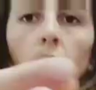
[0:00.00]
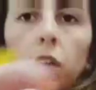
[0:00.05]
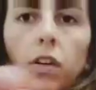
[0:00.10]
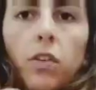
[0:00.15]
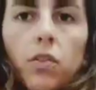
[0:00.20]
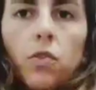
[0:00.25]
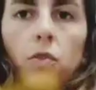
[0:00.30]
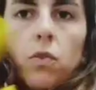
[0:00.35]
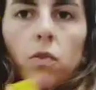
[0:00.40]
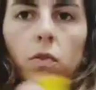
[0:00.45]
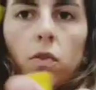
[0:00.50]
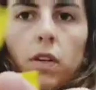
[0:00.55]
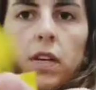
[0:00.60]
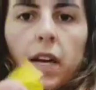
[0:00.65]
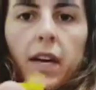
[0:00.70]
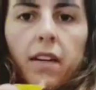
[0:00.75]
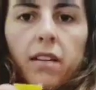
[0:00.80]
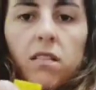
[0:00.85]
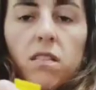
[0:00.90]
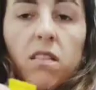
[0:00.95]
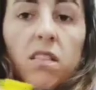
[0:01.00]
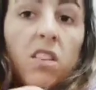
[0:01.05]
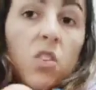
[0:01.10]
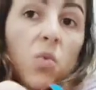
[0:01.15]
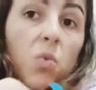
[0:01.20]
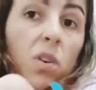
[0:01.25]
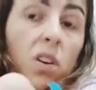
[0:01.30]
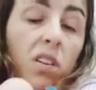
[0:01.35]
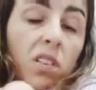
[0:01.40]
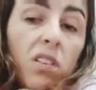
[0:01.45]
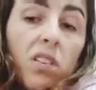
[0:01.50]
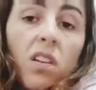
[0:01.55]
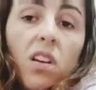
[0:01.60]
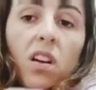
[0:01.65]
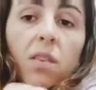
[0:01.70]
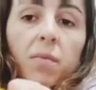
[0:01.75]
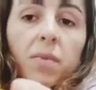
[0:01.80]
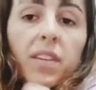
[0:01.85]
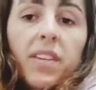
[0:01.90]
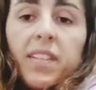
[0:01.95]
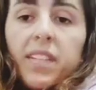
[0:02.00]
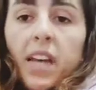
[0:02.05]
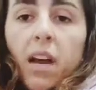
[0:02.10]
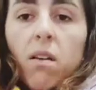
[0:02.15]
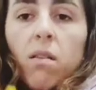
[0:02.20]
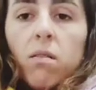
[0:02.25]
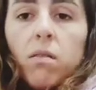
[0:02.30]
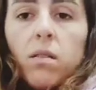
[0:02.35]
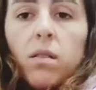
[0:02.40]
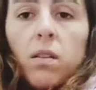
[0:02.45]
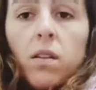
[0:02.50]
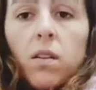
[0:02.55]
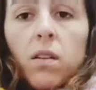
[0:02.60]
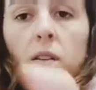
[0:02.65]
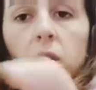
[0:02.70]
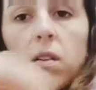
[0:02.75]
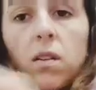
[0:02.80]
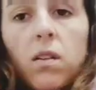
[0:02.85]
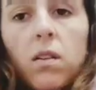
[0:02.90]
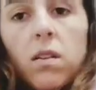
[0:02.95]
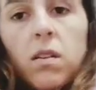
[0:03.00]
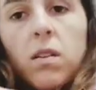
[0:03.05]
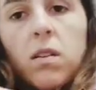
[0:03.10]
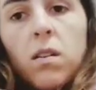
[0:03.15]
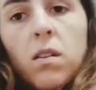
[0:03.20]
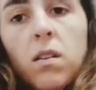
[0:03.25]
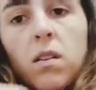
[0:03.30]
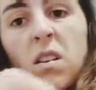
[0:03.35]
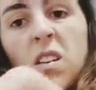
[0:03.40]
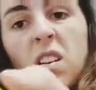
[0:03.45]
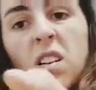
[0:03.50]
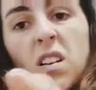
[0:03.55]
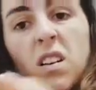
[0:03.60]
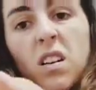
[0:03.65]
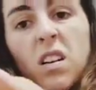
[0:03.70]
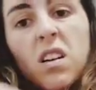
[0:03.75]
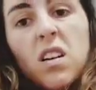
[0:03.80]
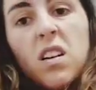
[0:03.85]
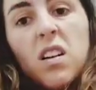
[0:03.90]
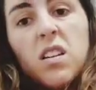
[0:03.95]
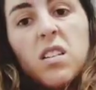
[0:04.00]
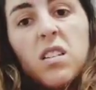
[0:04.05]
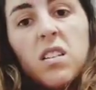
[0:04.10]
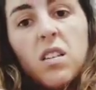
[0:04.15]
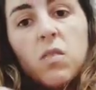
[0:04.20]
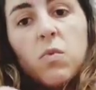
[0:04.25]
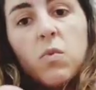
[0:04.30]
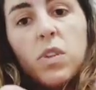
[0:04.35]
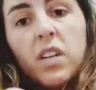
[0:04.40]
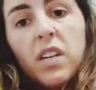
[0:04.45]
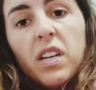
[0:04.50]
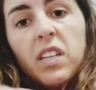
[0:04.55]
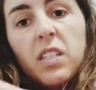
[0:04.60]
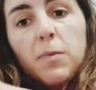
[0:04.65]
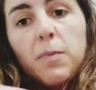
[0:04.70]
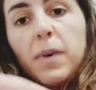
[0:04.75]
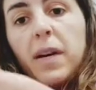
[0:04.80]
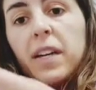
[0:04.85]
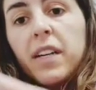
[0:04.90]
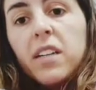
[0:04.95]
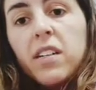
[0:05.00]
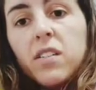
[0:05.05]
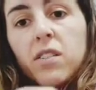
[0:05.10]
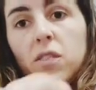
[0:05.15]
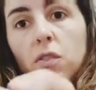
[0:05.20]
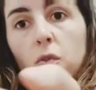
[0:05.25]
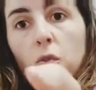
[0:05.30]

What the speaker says: Okay, so look guys, these were some discount cards that were expired.